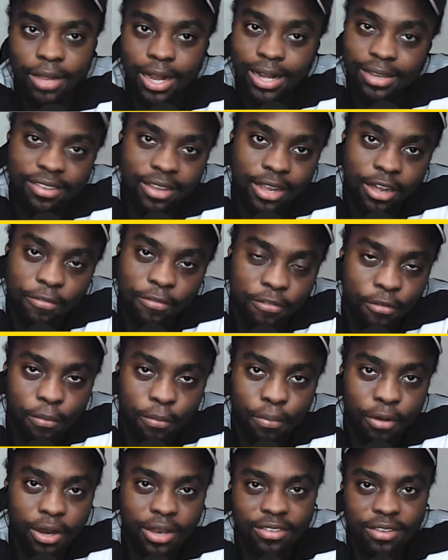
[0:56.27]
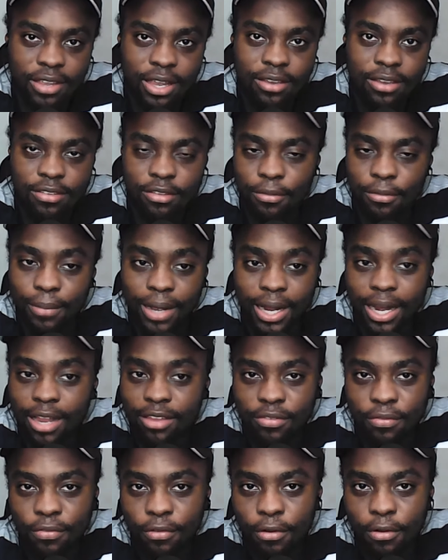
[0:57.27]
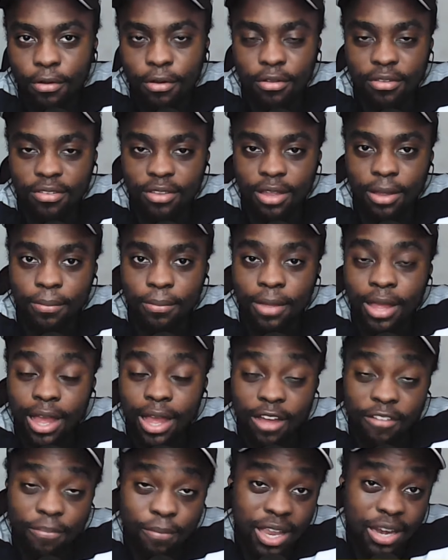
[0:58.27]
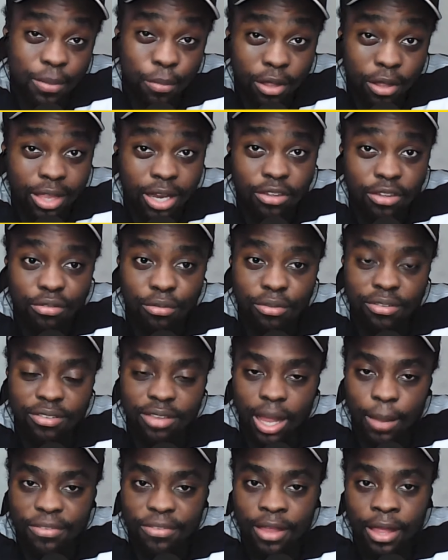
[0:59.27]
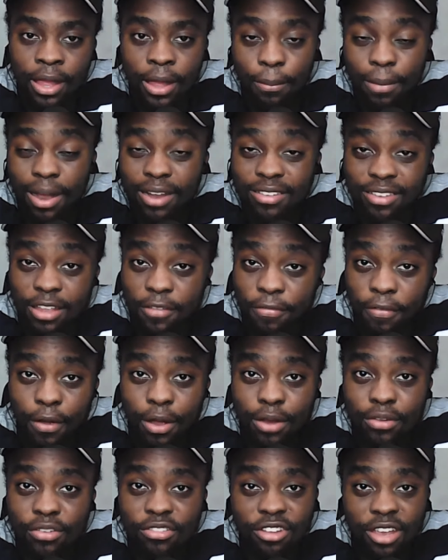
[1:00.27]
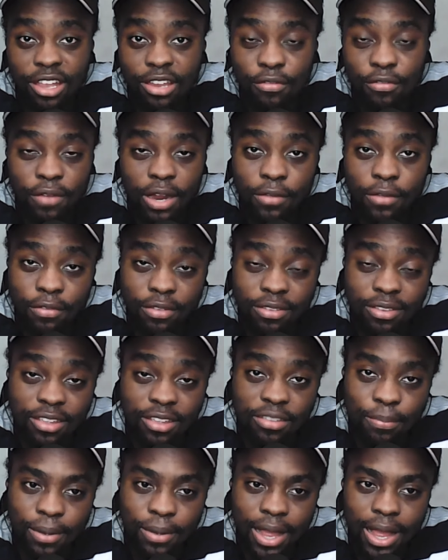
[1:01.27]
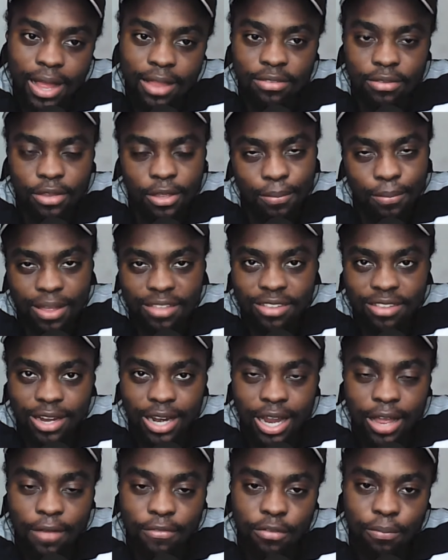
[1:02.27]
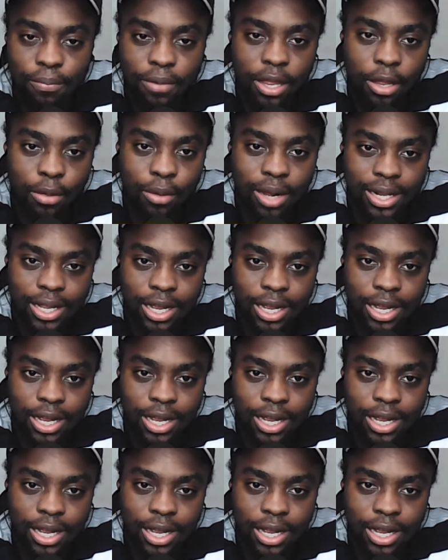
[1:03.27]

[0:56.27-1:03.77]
I'll take a 4-point hit, so -4, because I've made more than 2 subs. But if I want to change 5 or 6 players, you basically have to play your